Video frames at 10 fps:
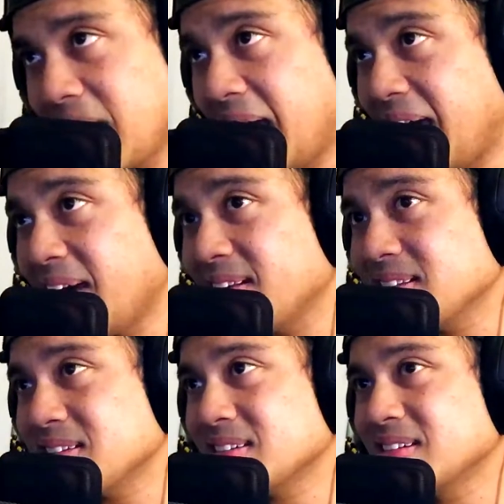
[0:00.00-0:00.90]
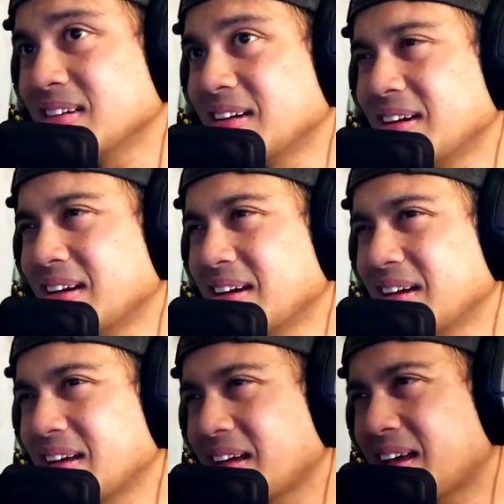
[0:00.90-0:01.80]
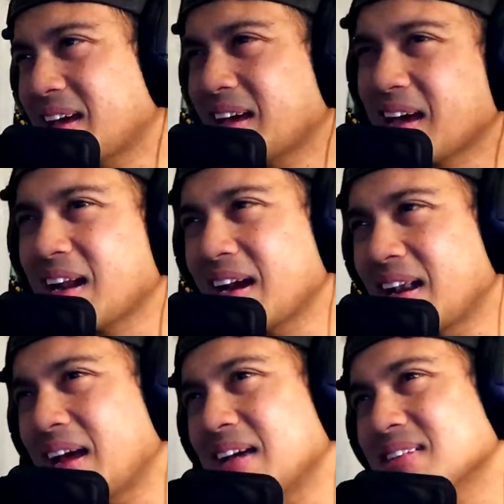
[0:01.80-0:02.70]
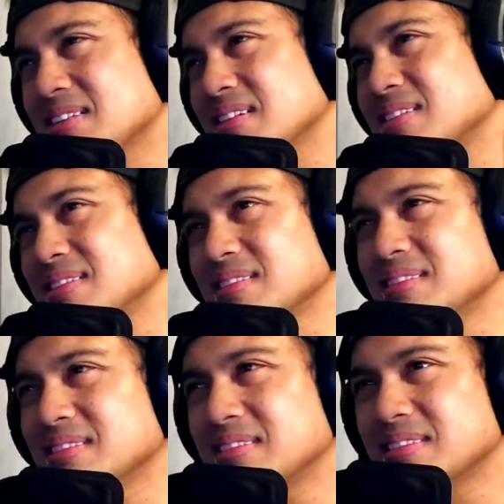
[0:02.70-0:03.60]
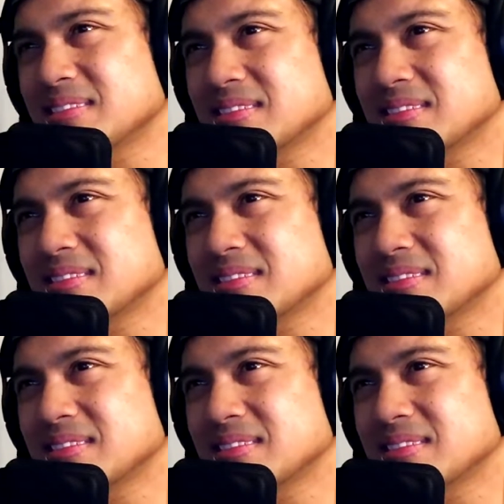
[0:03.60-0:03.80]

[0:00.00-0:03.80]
And got a nice little